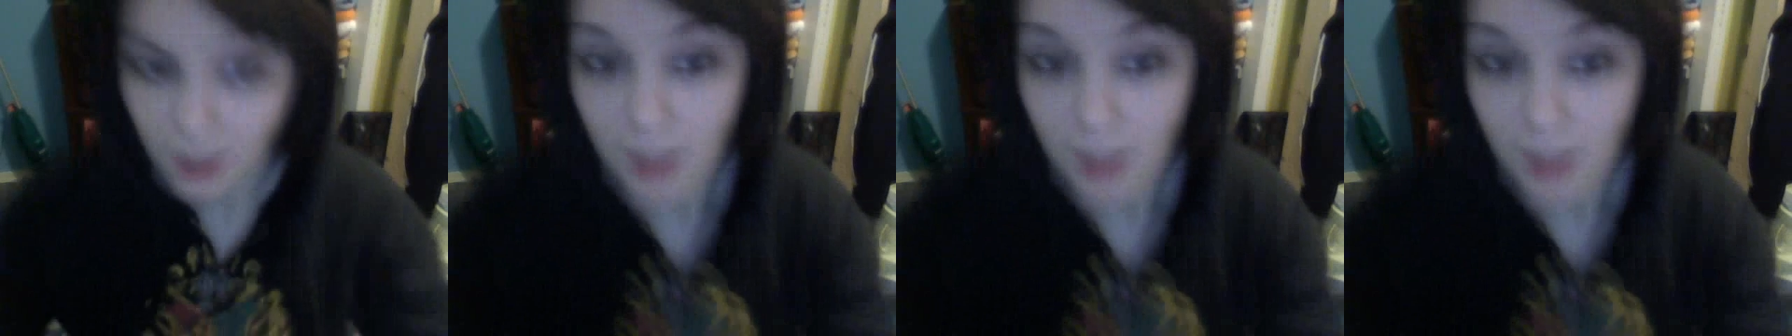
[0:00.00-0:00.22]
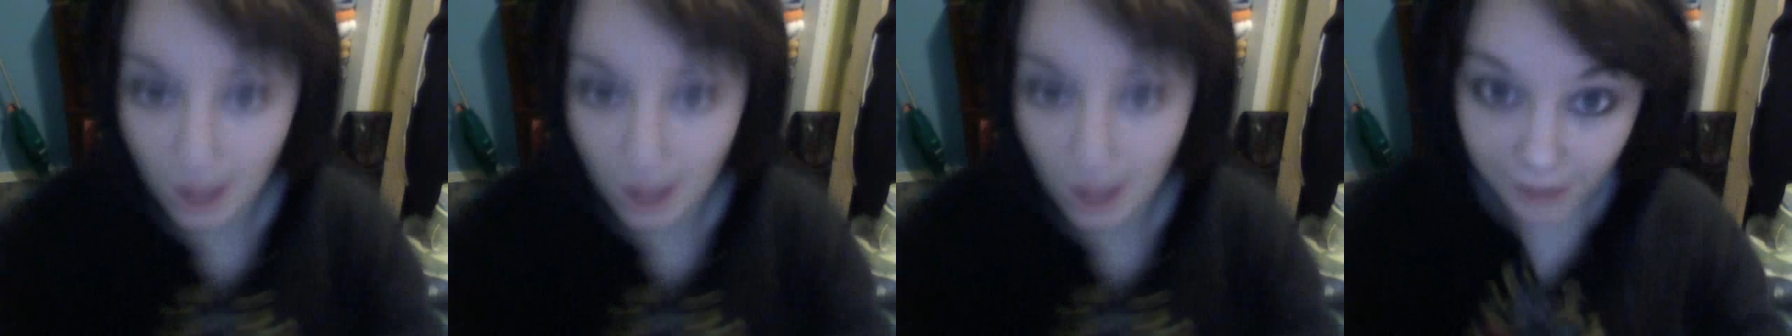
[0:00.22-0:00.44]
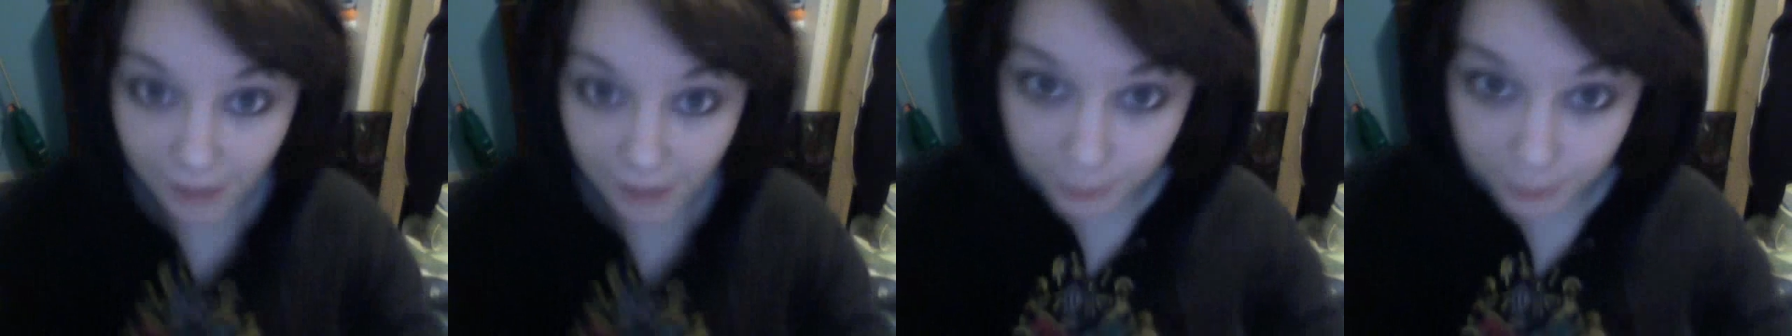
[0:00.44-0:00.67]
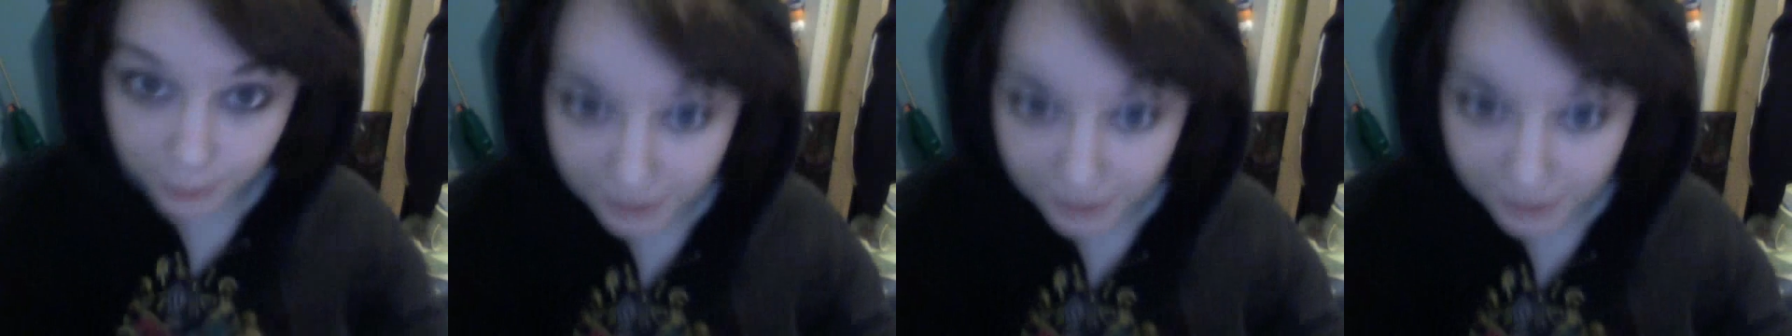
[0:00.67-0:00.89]
As you can
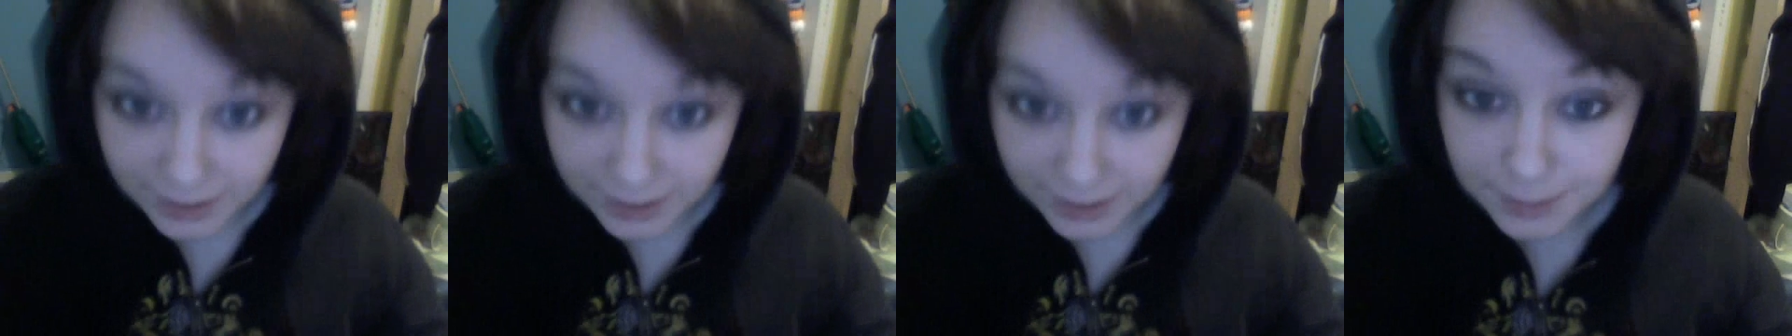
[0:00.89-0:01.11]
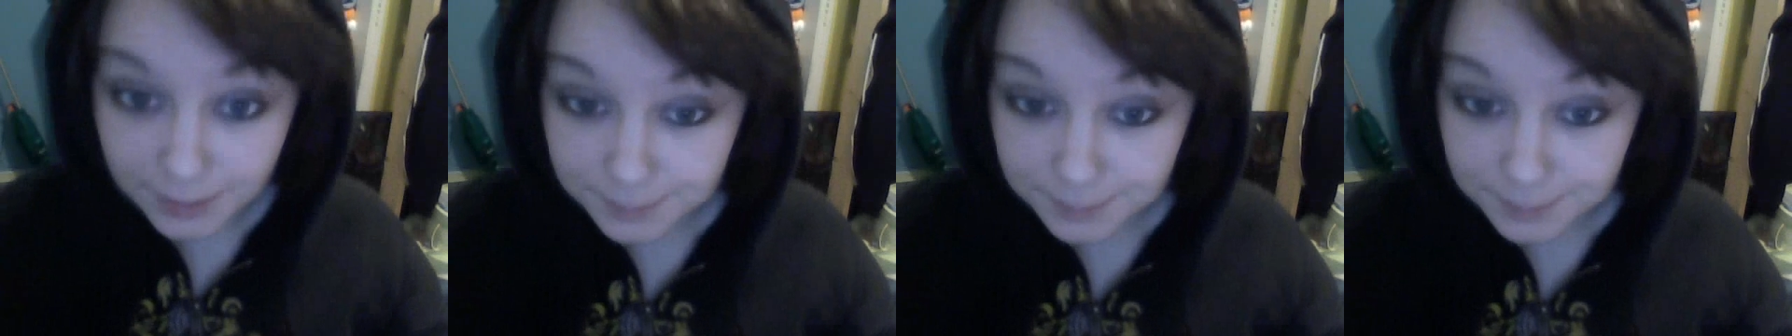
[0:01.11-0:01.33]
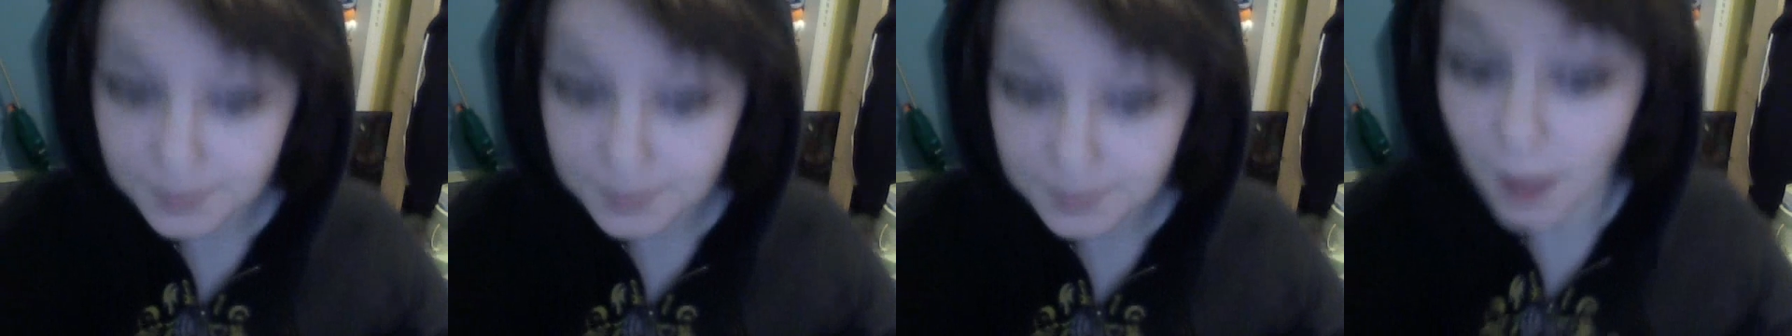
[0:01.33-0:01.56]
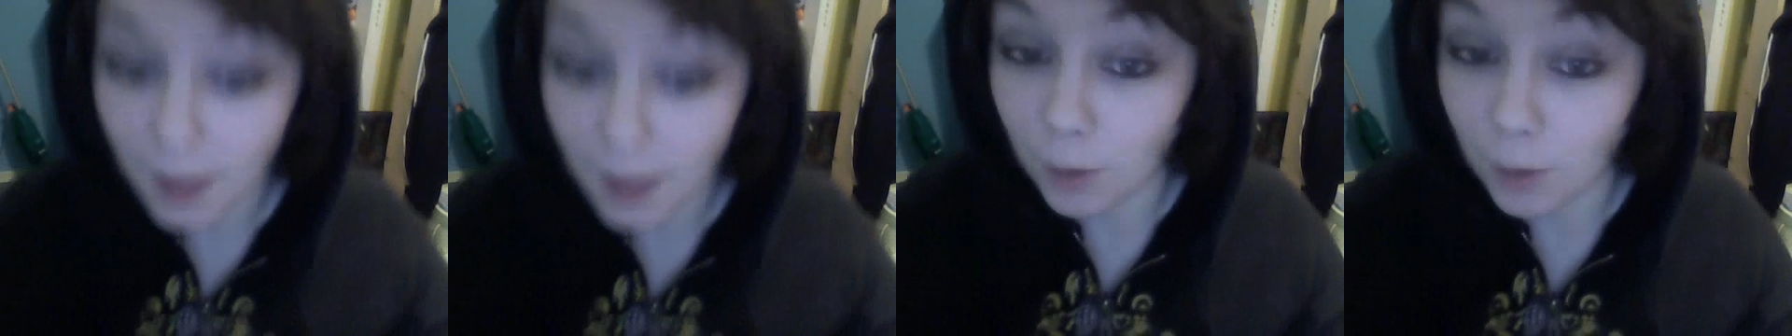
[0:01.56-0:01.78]
see, I'm
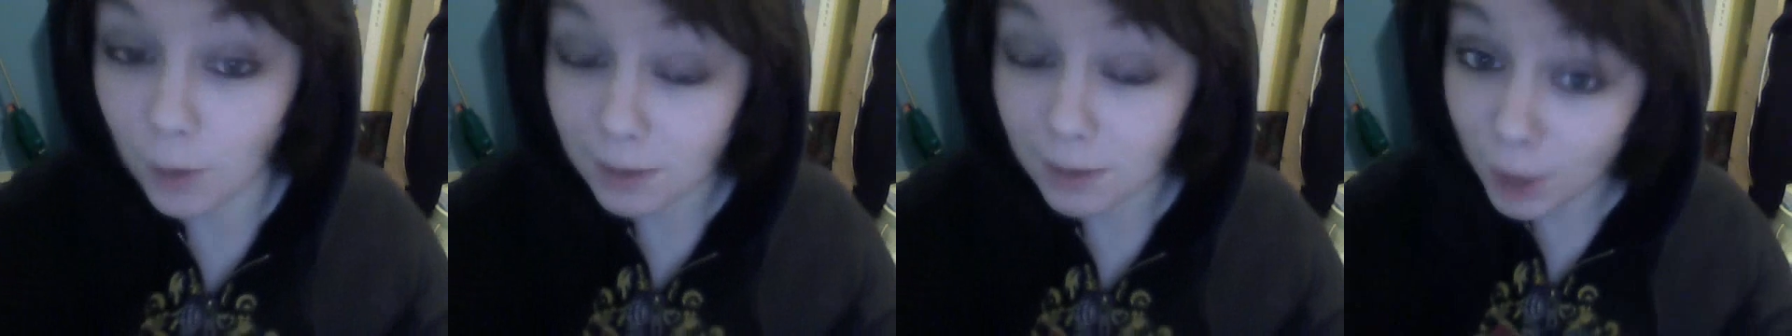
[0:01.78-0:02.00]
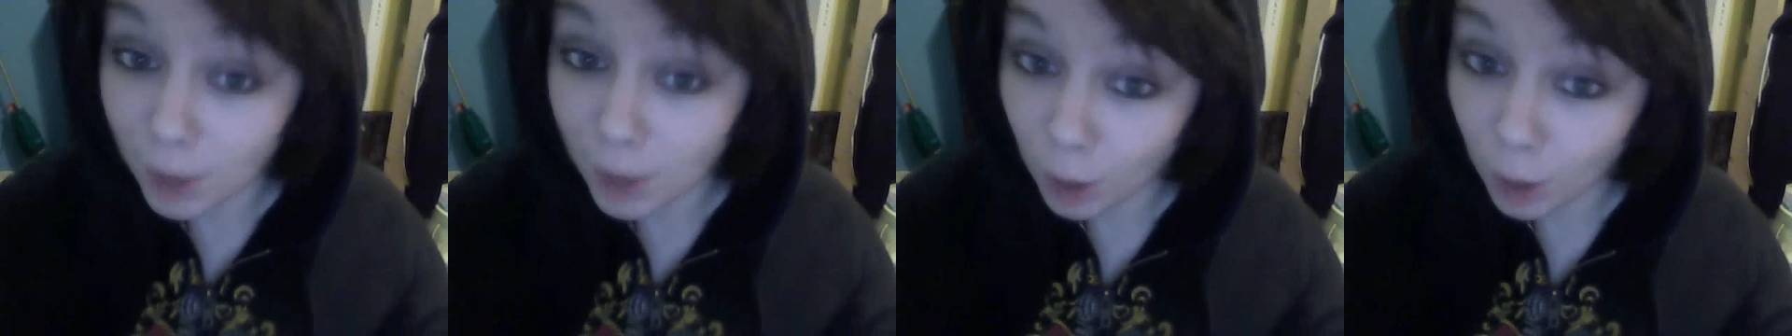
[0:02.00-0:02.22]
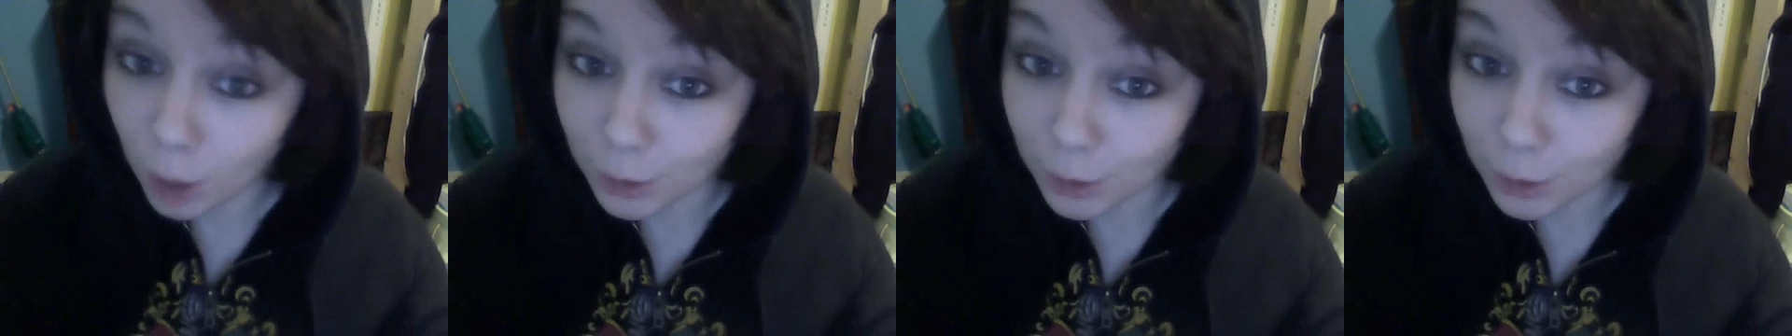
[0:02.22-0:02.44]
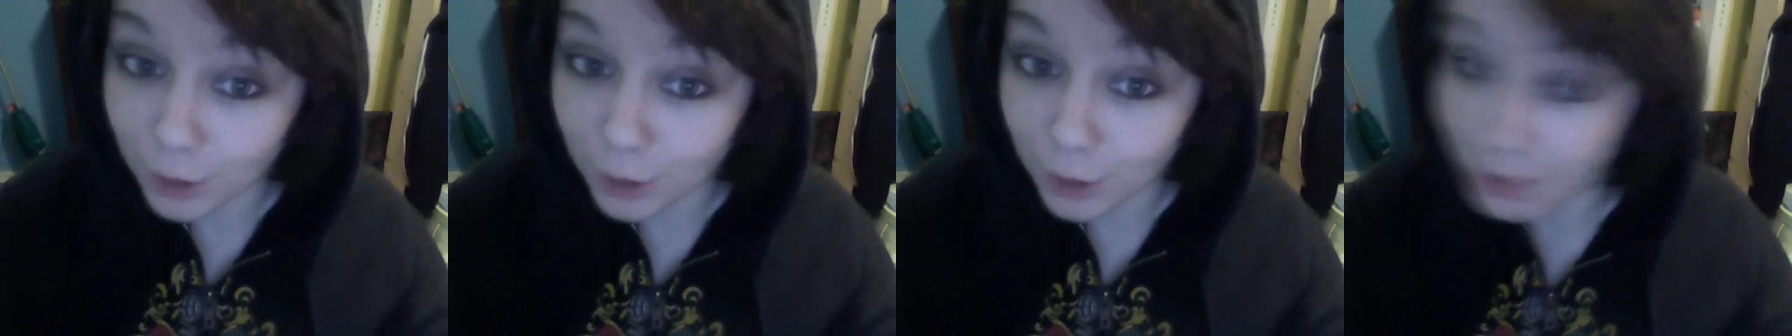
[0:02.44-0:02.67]
wearing my Hogwarts
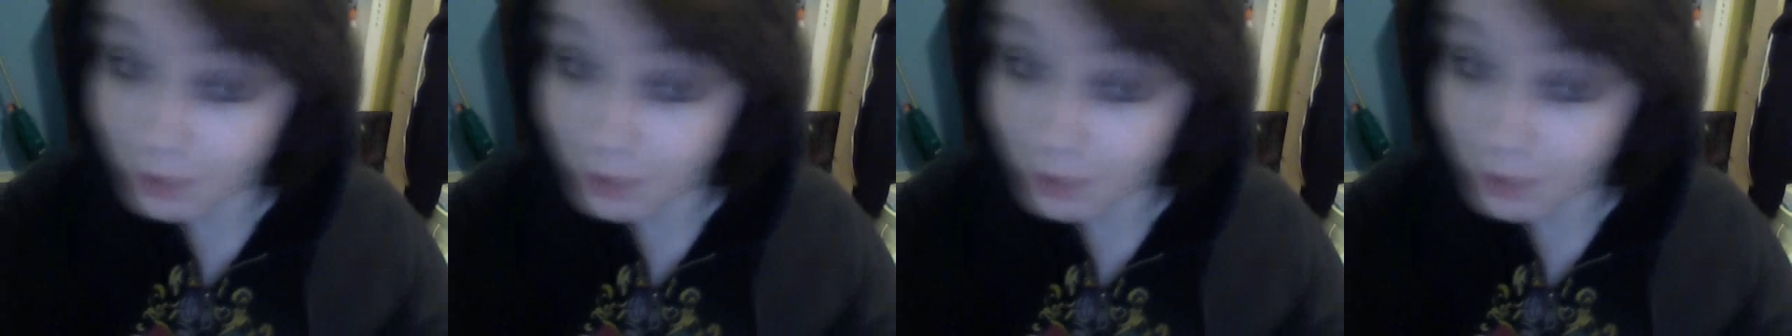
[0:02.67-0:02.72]
hoodie.